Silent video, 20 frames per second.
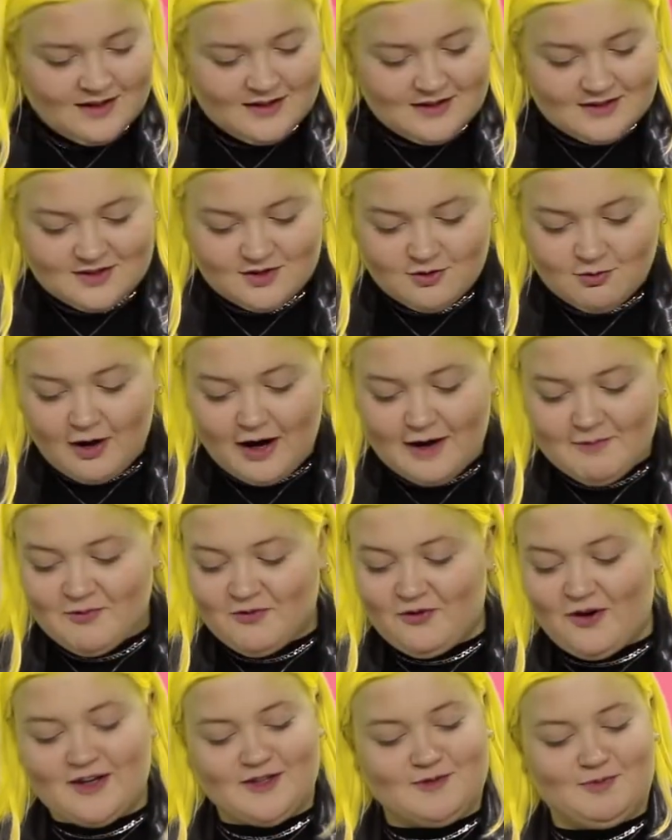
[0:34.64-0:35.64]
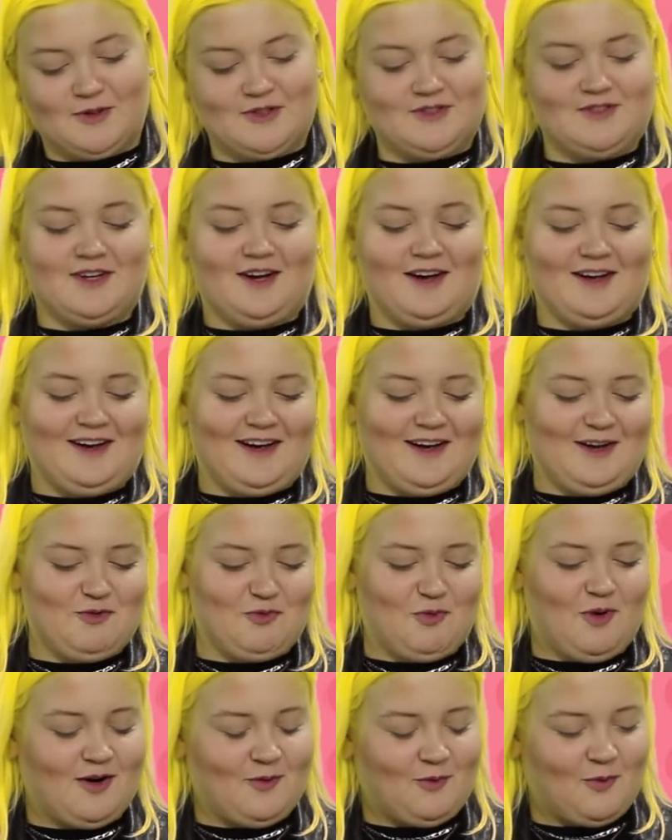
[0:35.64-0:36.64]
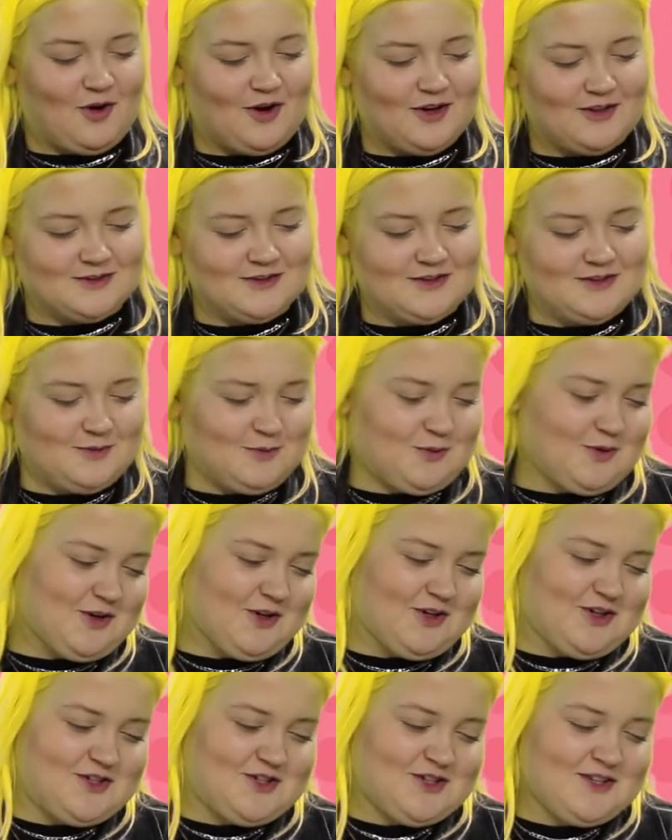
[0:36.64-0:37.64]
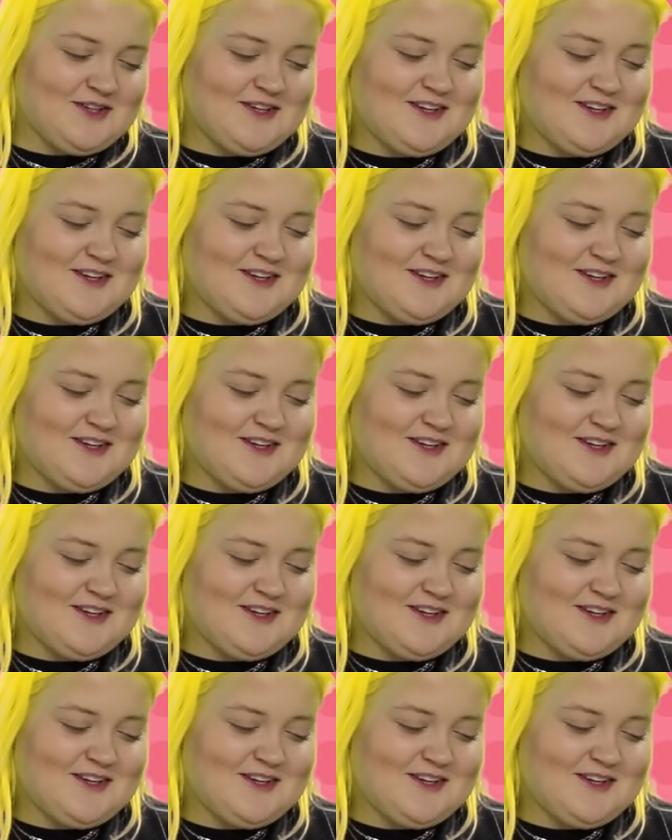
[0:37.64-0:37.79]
Describe French Montana in one word. Word.